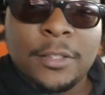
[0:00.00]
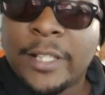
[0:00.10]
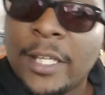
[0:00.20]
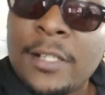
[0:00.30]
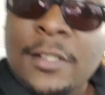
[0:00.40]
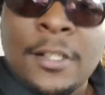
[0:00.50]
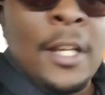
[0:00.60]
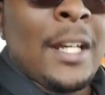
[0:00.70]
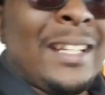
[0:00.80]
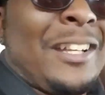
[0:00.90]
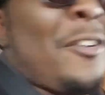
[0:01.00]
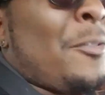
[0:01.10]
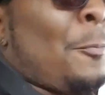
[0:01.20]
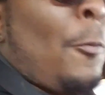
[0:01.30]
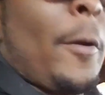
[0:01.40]
kits. They're
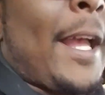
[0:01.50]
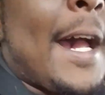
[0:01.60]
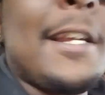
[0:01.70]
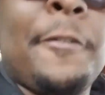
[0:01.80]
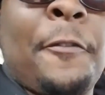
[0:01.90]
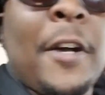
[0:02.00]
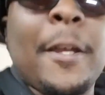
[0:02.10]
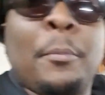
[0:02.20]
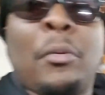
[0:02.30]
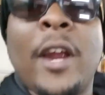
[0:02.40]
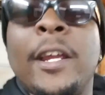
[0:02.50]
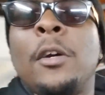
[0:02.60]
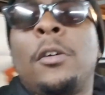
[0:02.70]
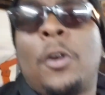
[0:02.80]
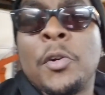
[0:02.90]
kind of fucking bright
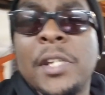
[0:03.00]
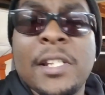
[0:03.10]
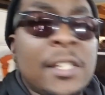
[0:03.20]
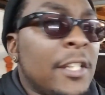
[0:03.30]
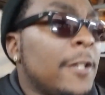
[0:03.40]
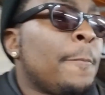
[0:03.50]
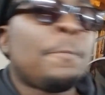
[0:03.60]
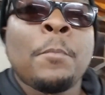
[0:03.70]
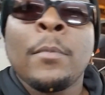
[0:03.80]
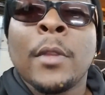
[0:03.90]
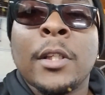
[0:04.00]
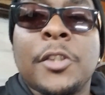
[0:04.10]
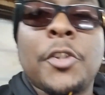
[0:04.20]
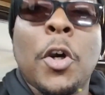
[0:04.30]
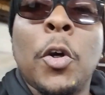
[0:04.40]
on DCM.
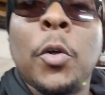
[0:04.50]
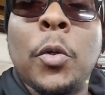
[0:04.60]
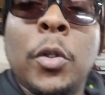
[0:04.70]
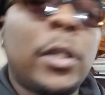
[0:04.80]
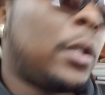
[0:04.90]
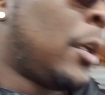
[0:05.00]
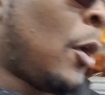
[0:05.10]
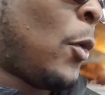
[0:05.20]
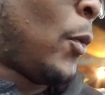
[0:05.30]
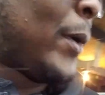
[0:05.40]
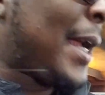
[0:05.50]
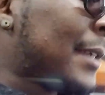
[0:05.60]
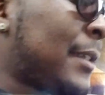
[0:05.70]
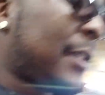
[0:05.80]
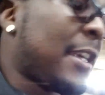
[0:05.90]
So what I
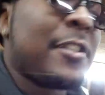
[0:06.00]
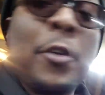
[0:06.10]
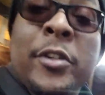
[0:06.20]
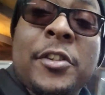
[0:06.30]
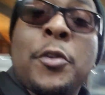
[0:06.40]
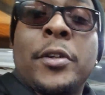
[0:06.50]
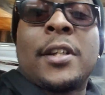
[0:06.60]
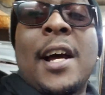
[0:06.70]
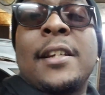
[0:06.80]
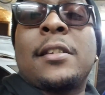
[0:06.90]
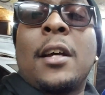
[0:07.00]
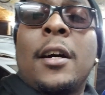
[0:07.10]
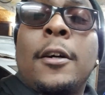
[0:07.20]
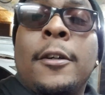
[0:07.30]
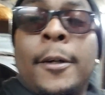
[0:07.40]
suggest doing is doing a nice
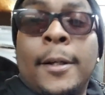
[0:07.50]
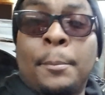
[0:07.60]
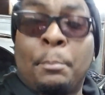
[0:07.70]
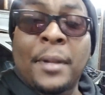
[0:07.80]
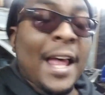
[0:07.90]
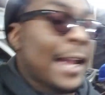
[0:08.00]
black